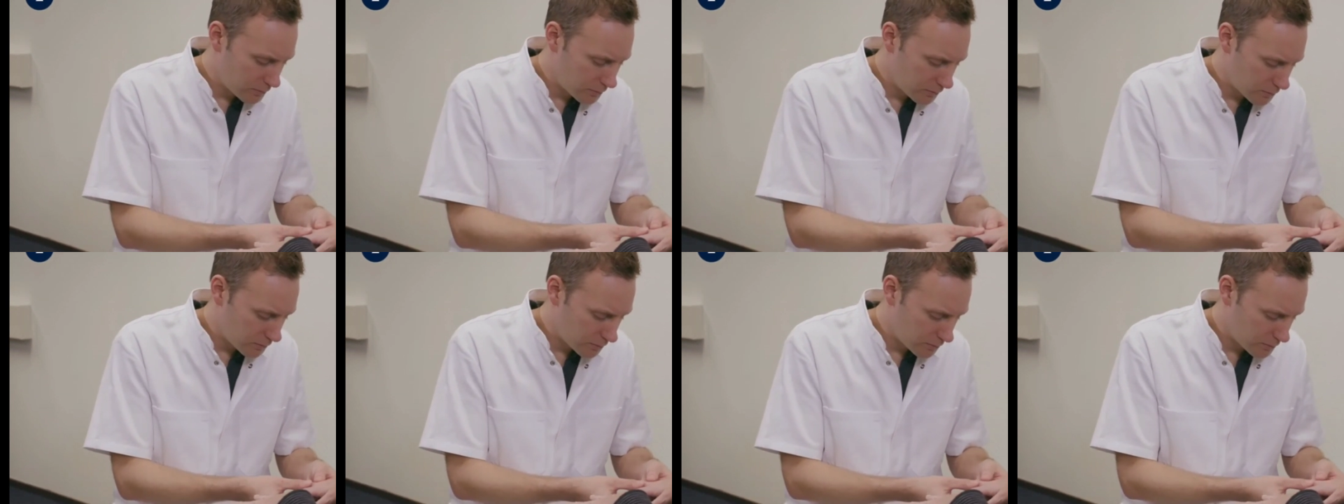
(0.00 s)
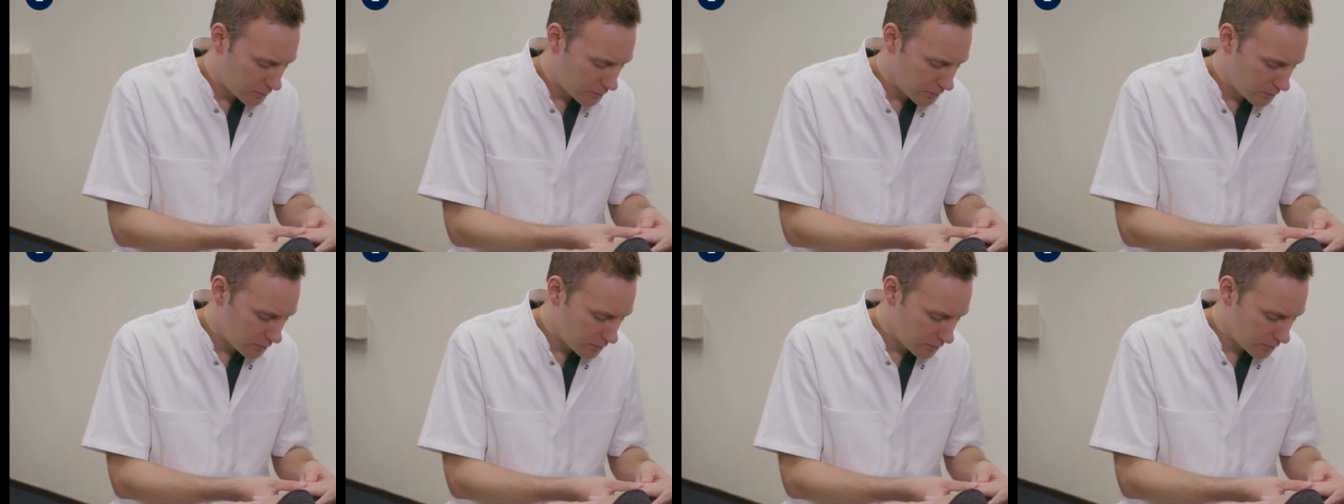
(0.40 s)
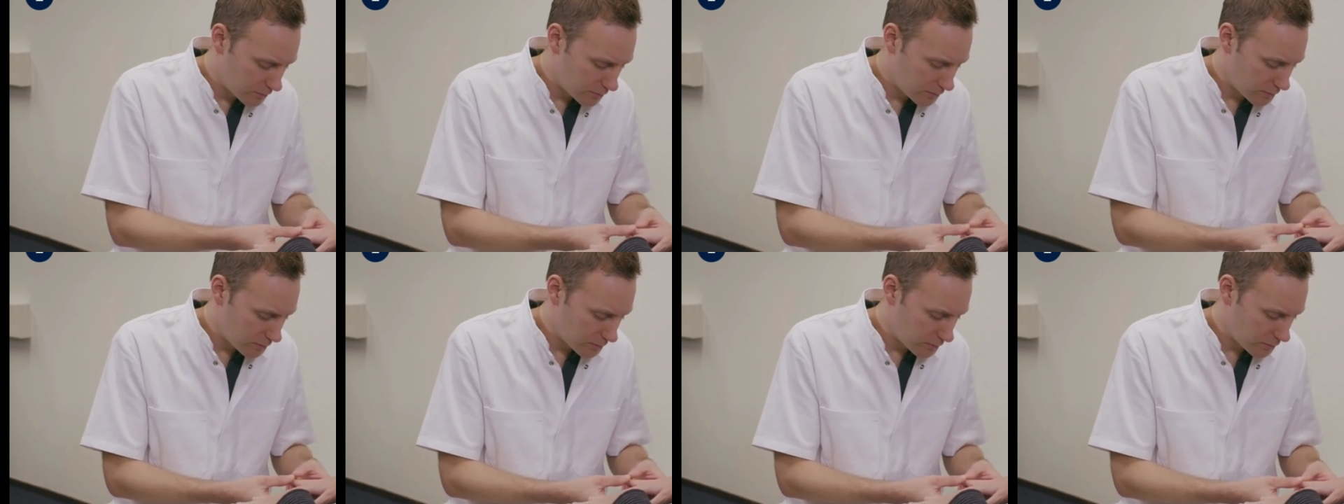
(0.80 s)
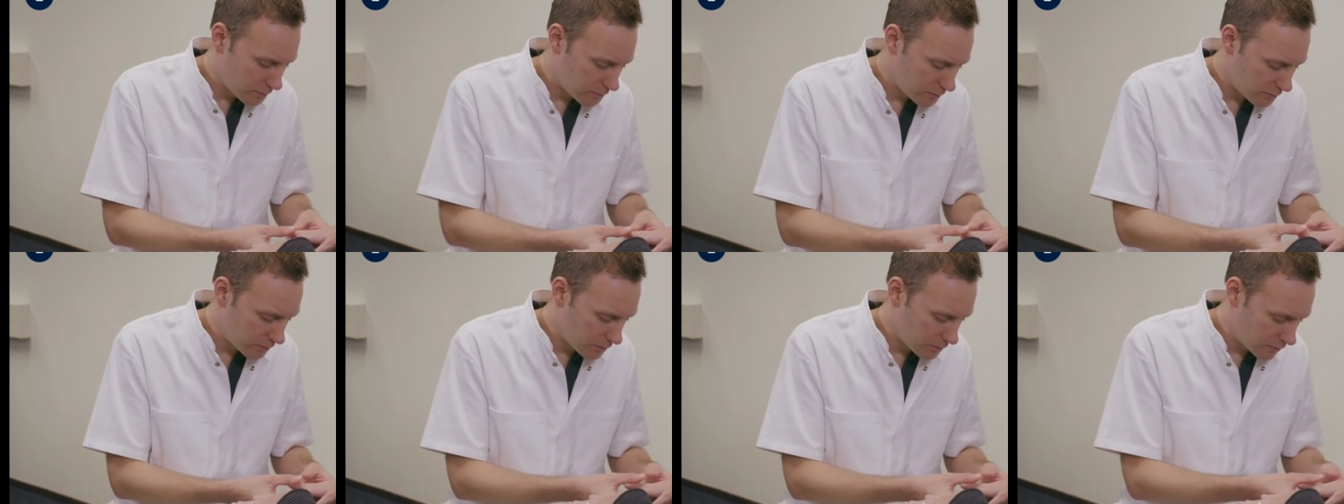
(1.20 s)
looks for peripheral
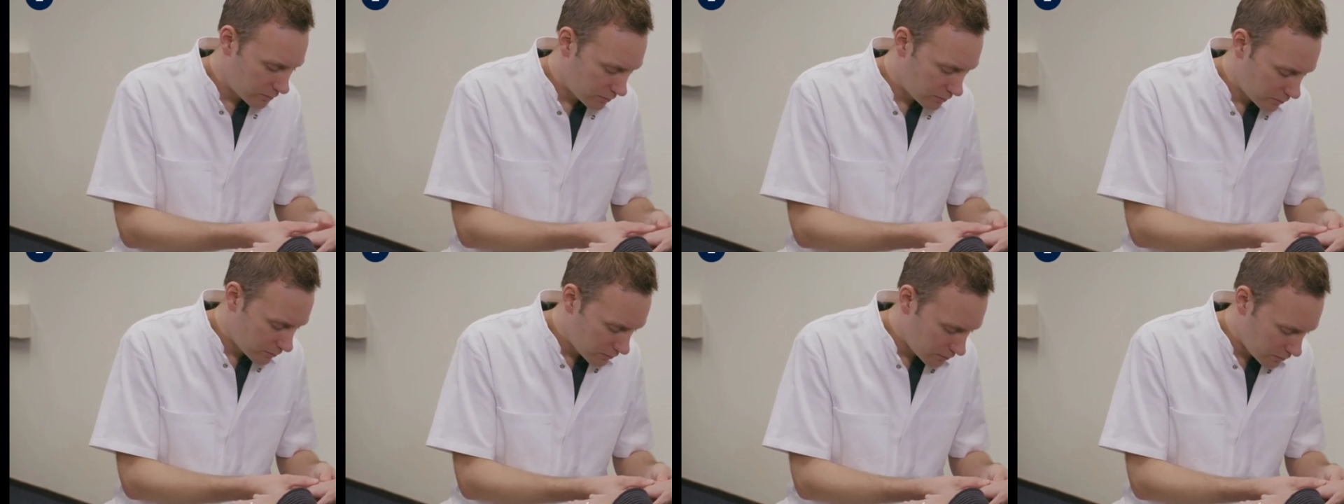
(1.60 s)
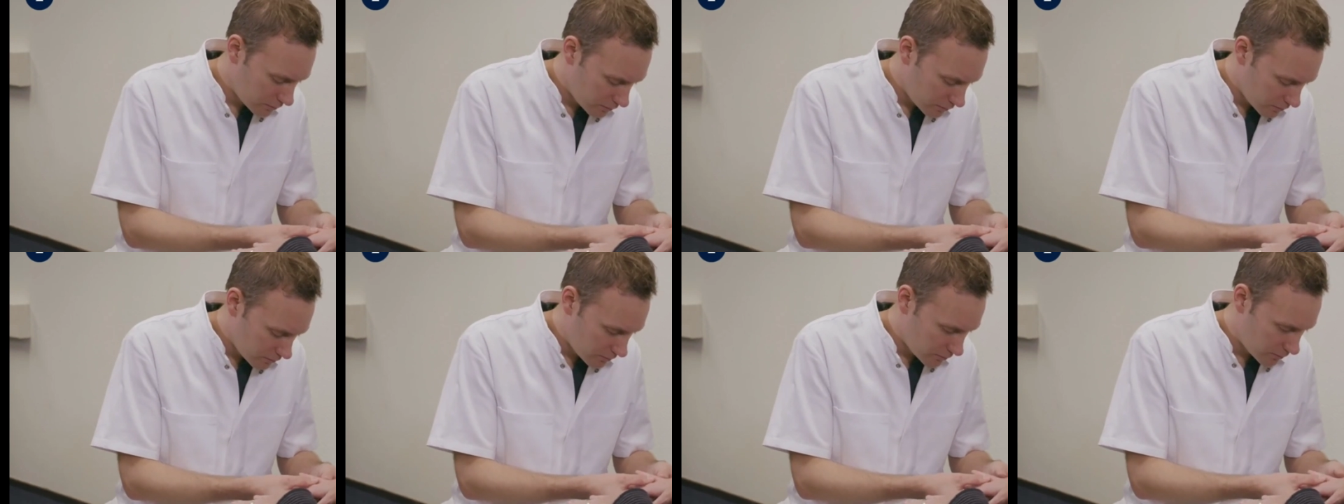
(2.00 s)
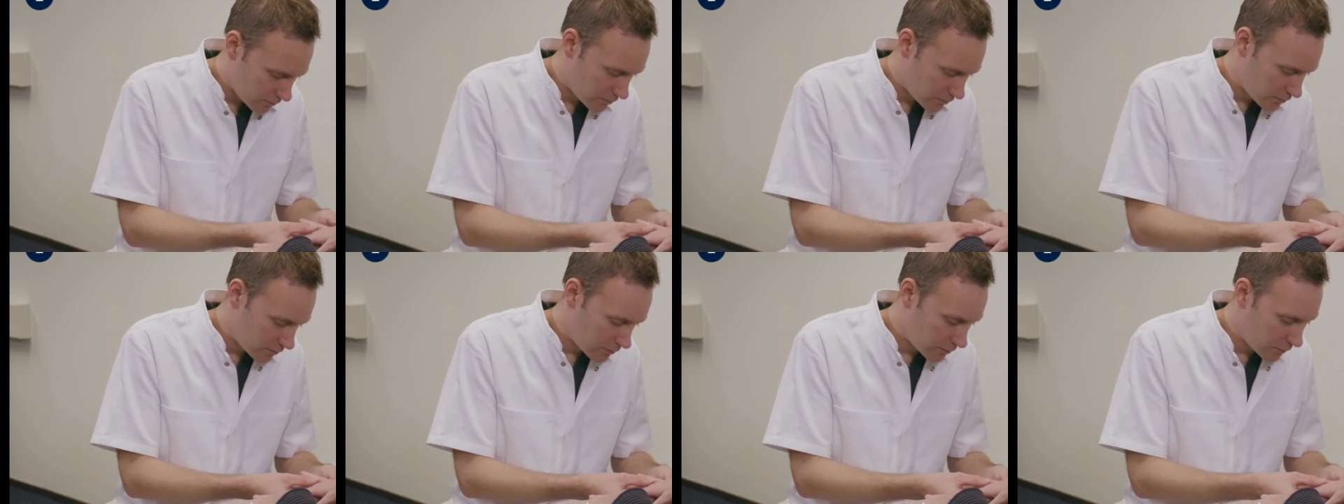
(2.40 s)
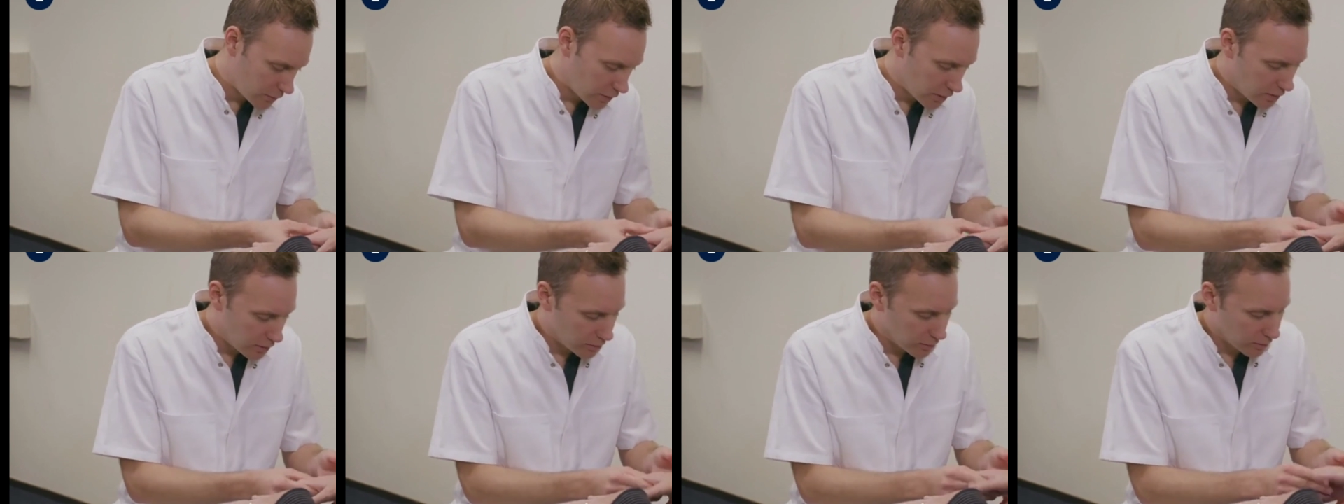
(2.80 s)
signs suggesting infection
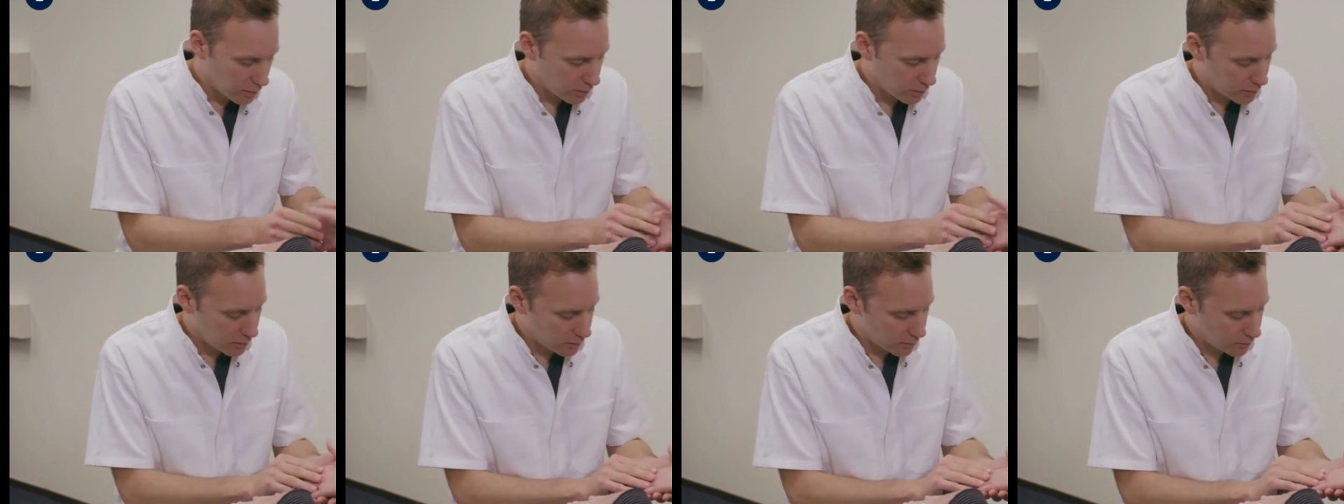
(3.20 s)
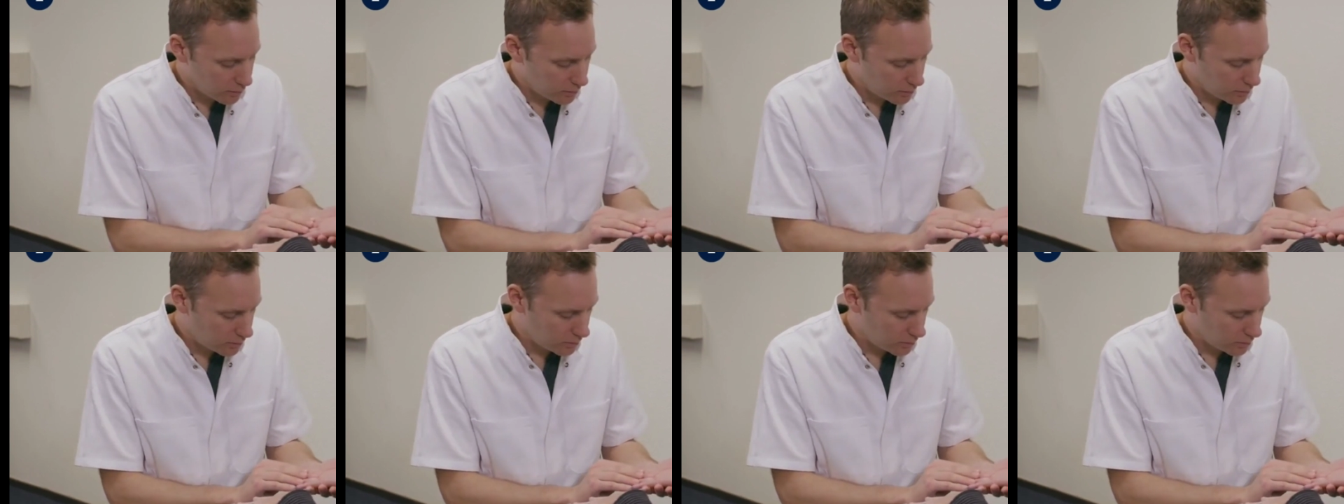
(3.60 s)
or malignancy,